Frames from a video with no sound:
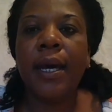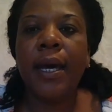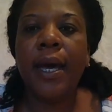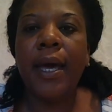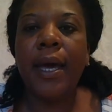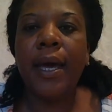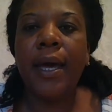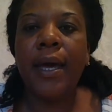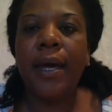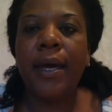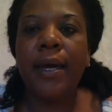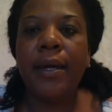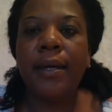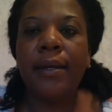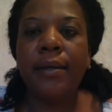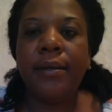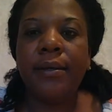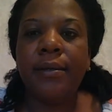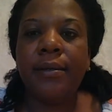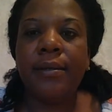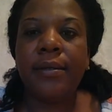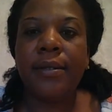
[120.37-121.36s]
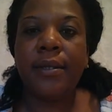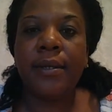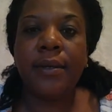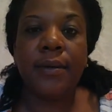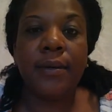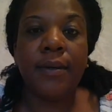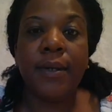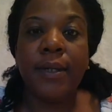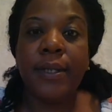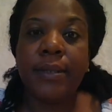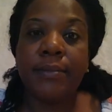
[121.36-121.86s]
And
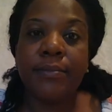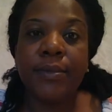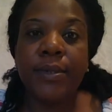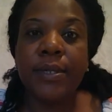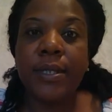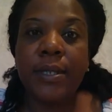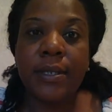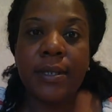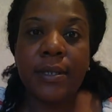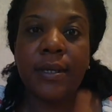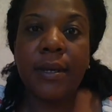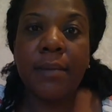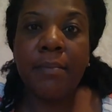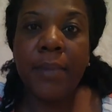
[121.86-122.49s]
so it was a